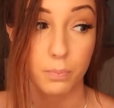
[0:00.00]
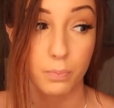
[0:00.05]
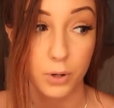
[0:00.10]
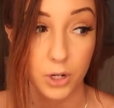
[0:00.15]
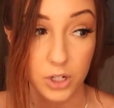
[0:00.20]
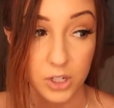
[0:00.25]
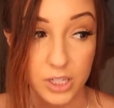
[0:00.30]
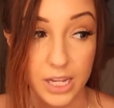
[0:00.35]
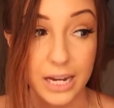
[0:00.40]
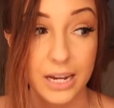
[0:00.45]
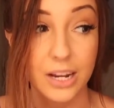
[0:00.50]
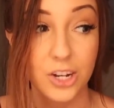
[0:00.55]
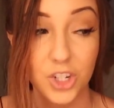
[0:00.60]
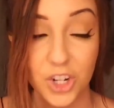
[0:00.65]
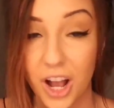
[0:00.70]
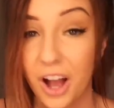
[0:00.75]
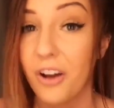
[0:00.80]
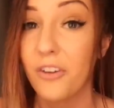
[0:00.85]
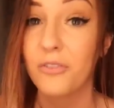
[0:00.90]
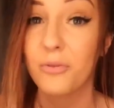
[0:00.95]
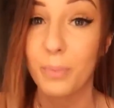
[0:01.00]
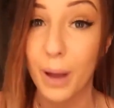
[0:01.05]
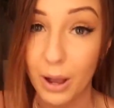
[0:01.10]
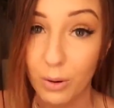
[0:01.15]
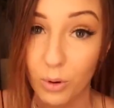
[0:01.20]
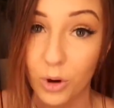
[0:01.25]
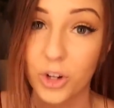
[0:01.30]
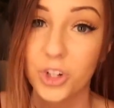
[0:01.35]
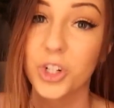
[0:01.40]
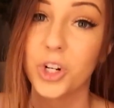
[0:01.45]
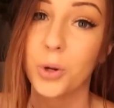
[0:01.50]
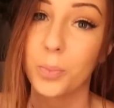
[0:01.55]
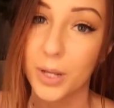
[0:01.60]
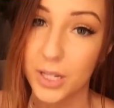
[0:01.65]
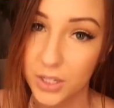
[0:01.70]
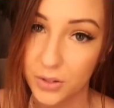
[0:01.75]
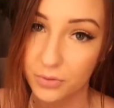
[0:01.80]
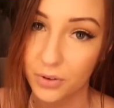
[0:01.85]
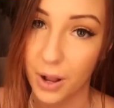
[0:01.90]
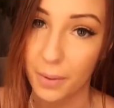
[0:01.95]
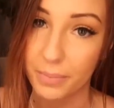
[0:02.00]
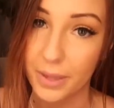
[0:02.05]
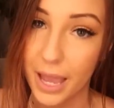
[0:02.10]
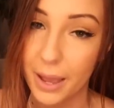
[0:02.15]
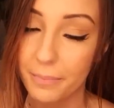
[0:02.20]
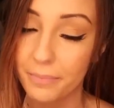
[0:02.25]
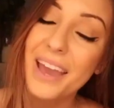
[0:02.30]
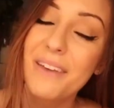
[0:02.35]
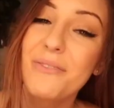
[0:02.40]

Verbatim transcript: percentage of my wardrobe is from them.